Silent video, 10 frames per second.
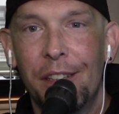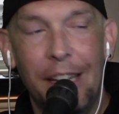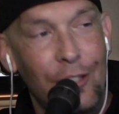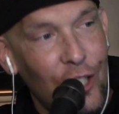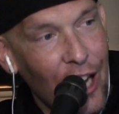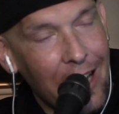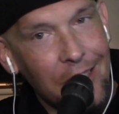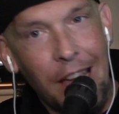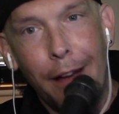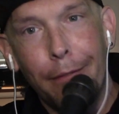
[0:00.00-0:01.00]
It
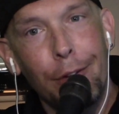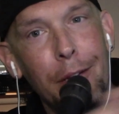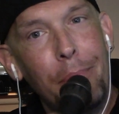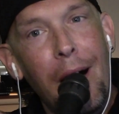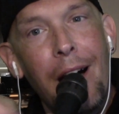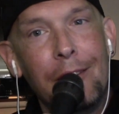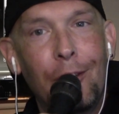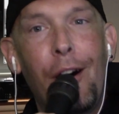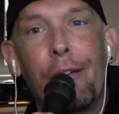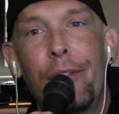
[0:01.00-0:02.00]
checks every box
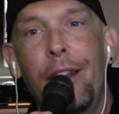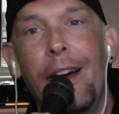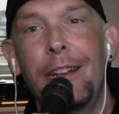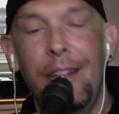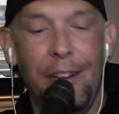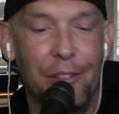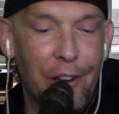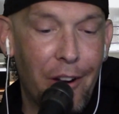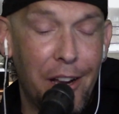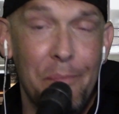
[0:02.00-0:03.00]
off that I need,
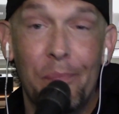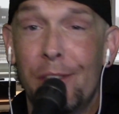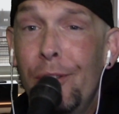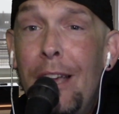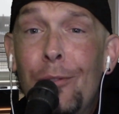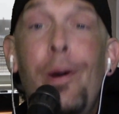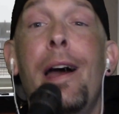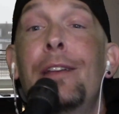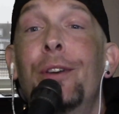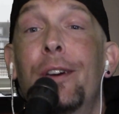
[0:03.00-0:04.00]
all right? So that's
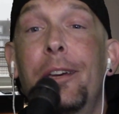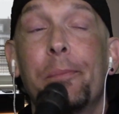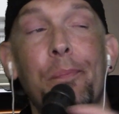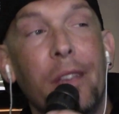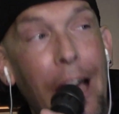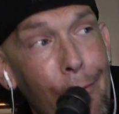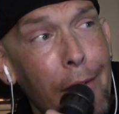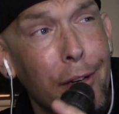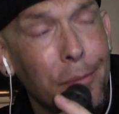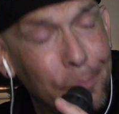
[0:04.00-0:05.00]
why I took it.
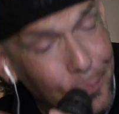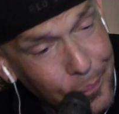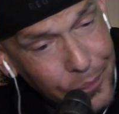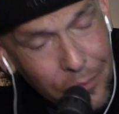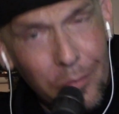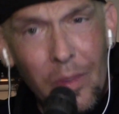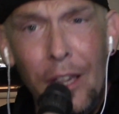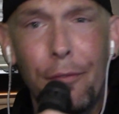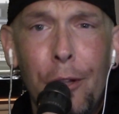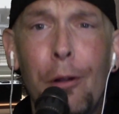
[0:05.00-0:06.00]
However,
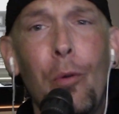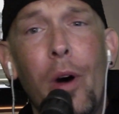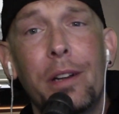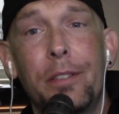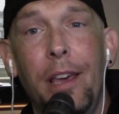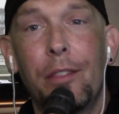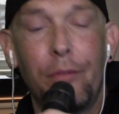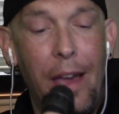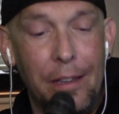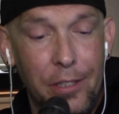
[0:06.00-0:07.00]
if you don't want to take the
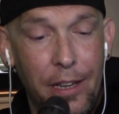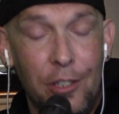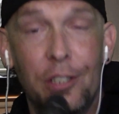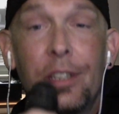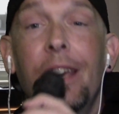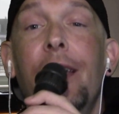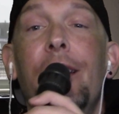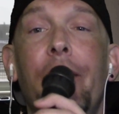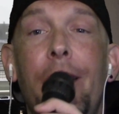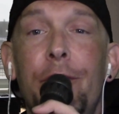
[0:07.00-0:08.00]
vaccination,
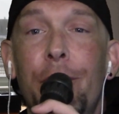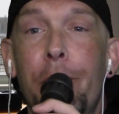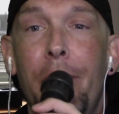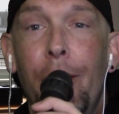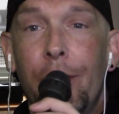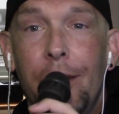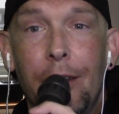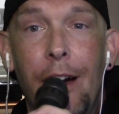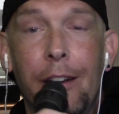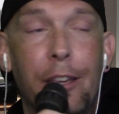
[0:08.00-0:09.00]
that is your American
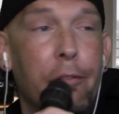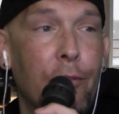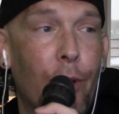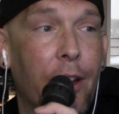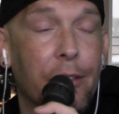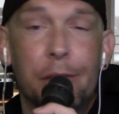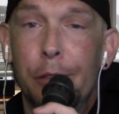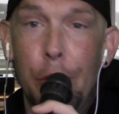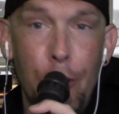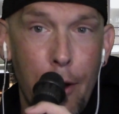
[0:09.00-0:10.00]
God-given right.
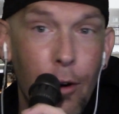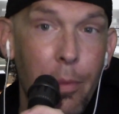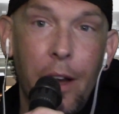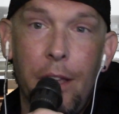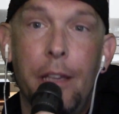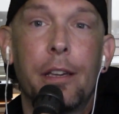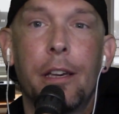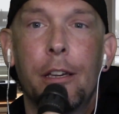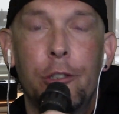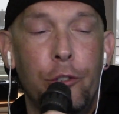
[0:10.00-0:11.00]
Nobody
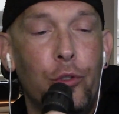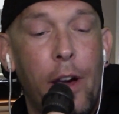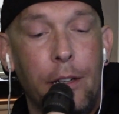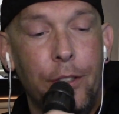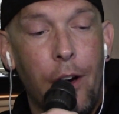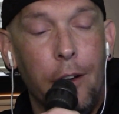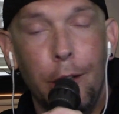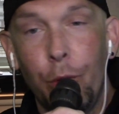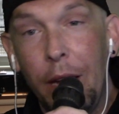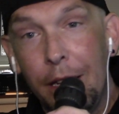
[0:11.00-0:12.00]
should try to
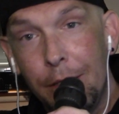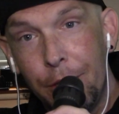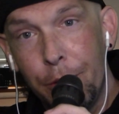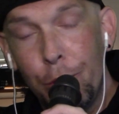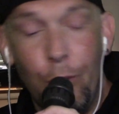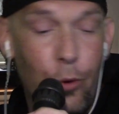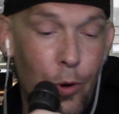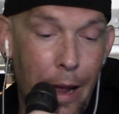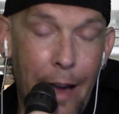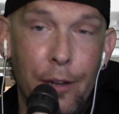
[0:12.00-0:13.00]
talk you into
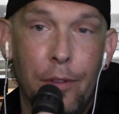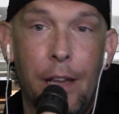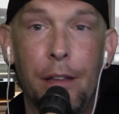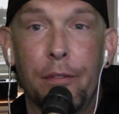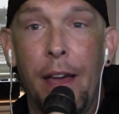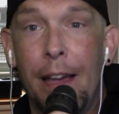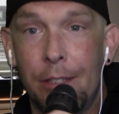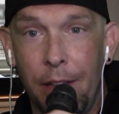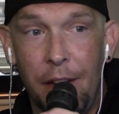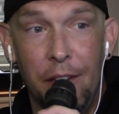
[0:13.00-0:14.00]
or out of getting
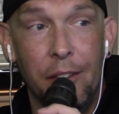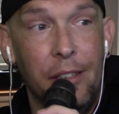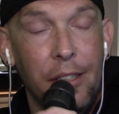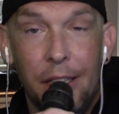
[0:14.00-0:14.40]
vaccinated.